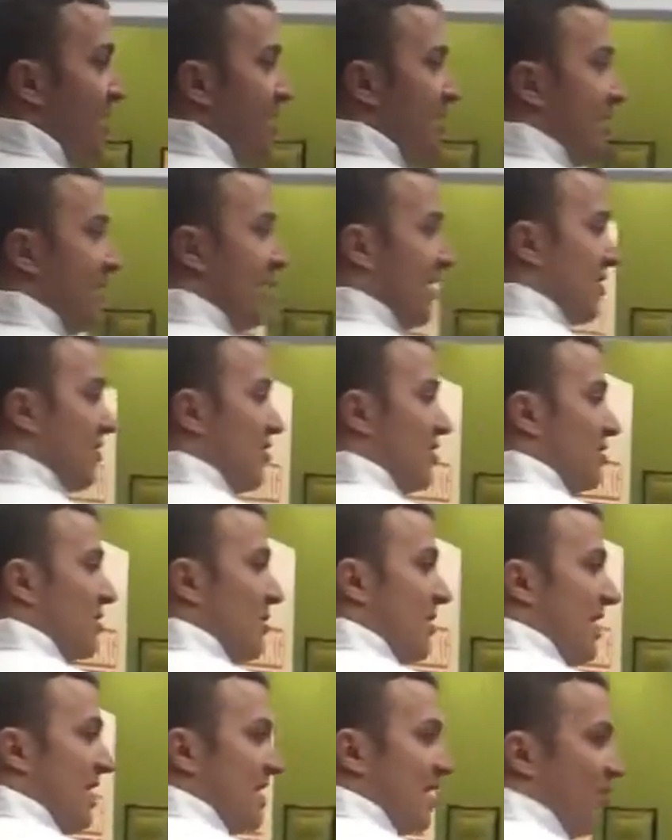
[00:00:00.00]
Then, of course,
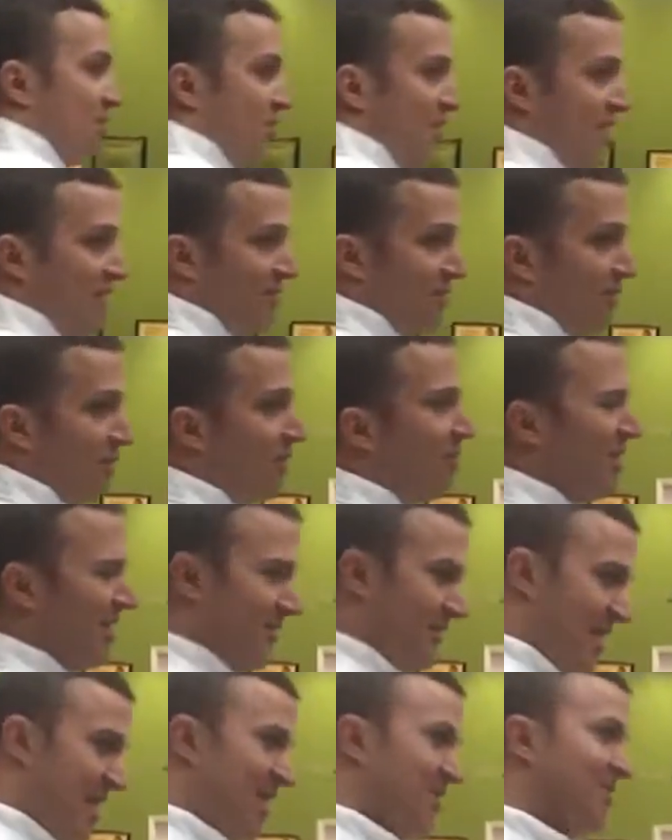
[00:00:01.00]
we've got the break room and the
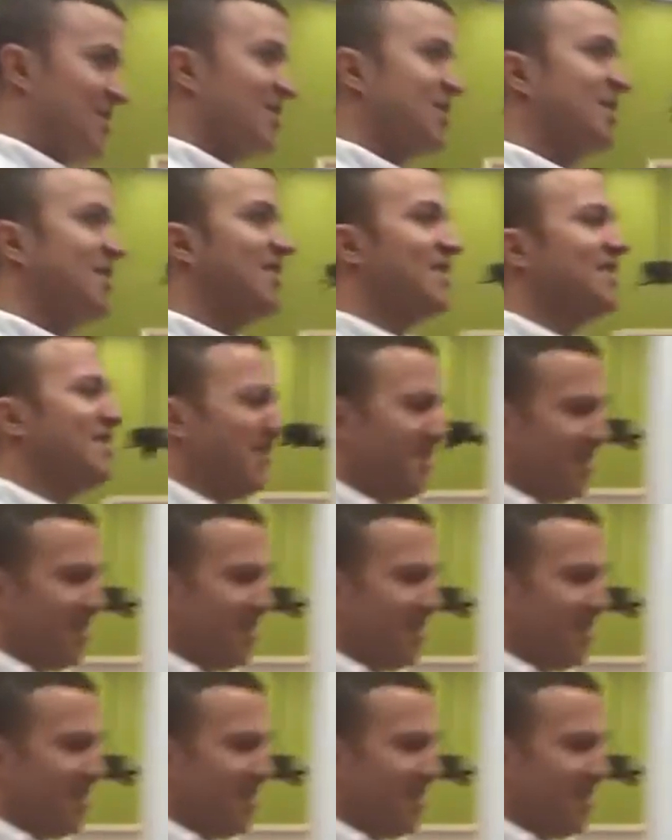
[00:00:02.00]
vending machines,